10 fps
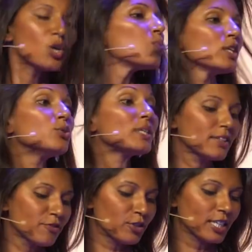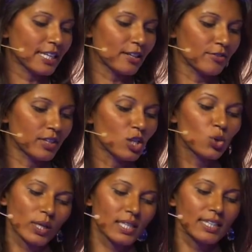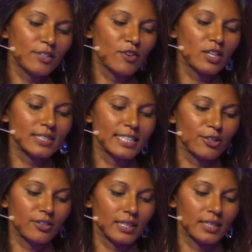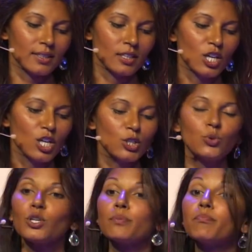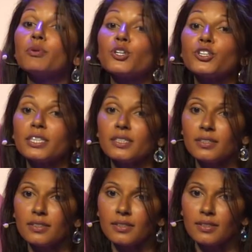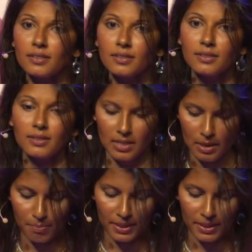When you can forgive quickly and voluntarily, you are unburdened burdened by